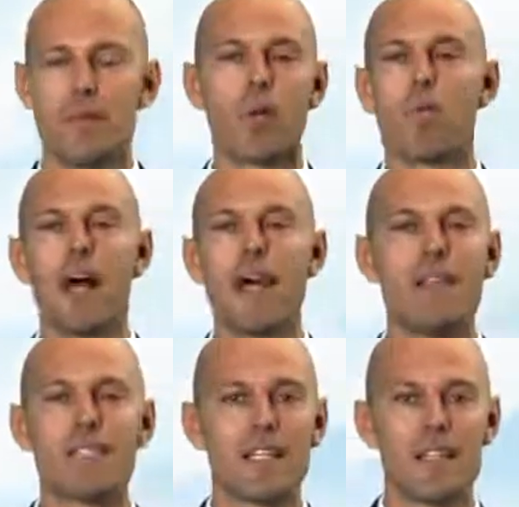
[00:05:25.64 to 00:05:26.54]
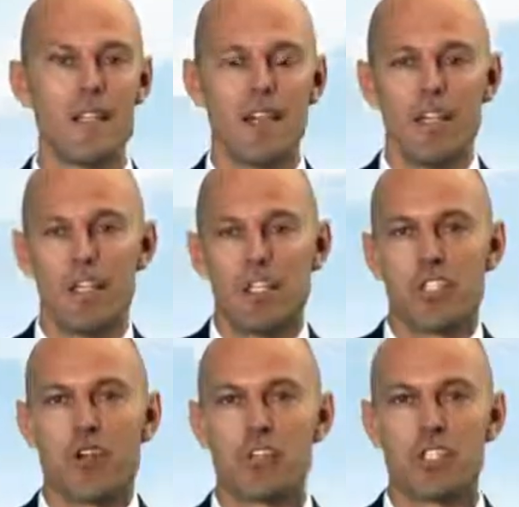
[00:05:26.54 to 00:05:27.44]
The bottom line is that
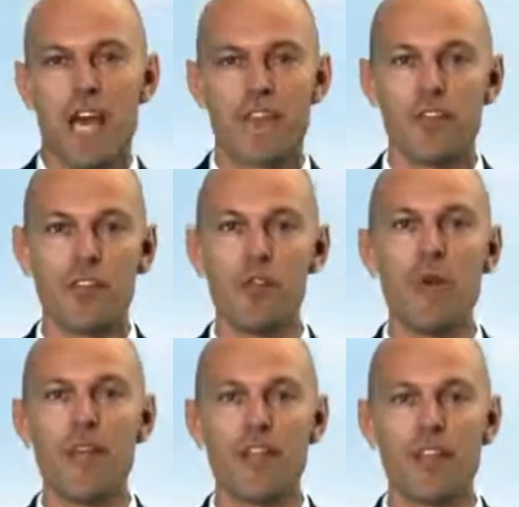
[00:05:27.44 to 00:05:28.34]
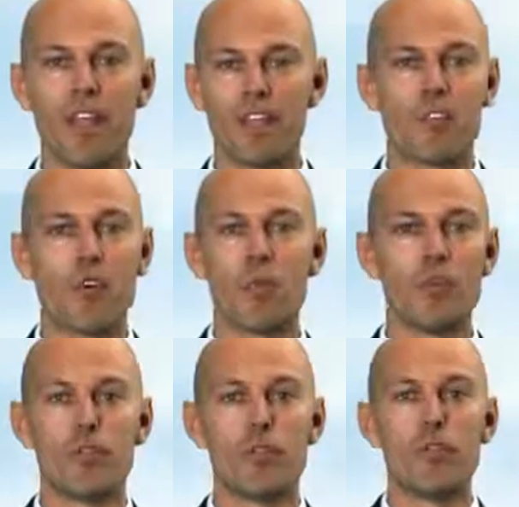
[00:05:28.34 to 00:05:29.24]
a stock doesn't have to do anything. A stock
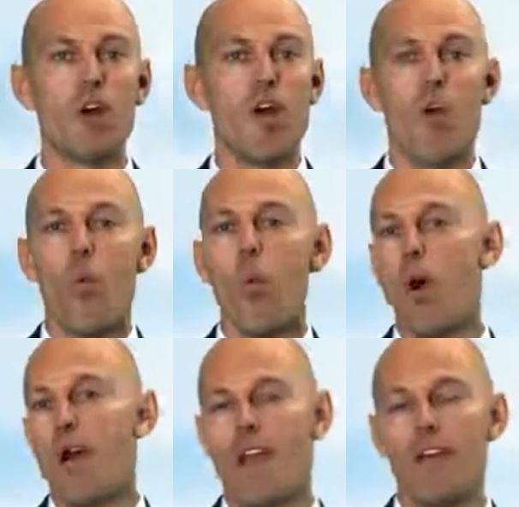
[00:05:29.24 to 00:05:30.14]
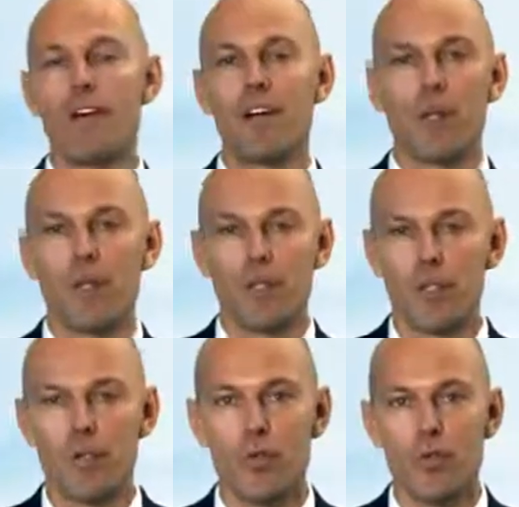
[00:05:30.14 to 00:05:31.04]
will do whatever it will
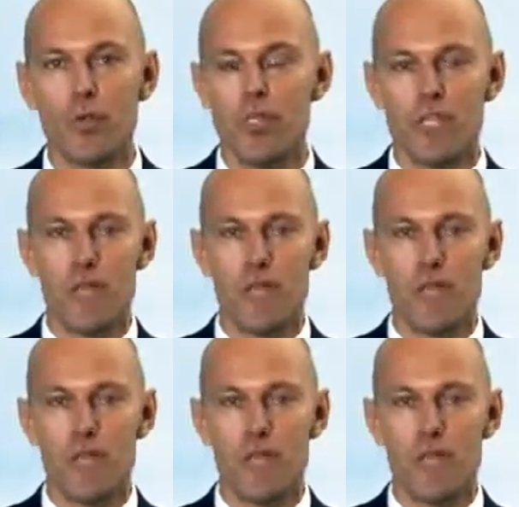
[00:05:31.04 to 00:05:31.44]
do.